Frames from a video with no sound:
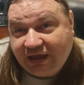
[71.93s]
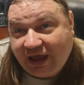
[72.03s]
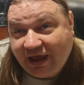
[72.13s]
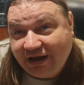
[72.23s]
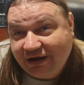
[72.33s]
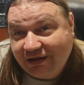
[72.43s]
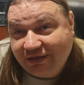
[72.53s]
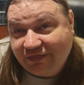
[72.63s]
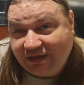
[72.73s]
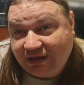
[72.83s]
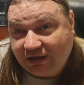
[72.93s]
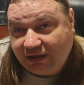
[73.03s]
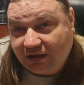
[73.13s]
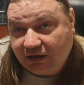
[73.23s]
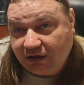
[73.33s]
get
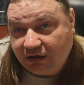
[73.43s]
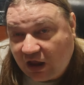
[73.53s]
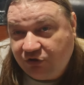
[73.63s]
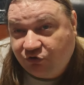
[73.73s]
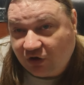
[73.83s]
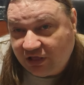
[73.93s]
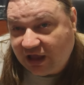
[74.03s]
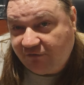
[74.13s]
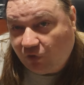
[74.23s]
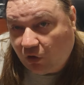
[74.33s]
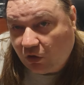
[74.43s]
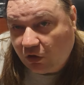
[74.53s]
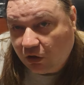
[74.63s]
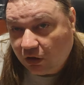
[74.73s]
the entry level.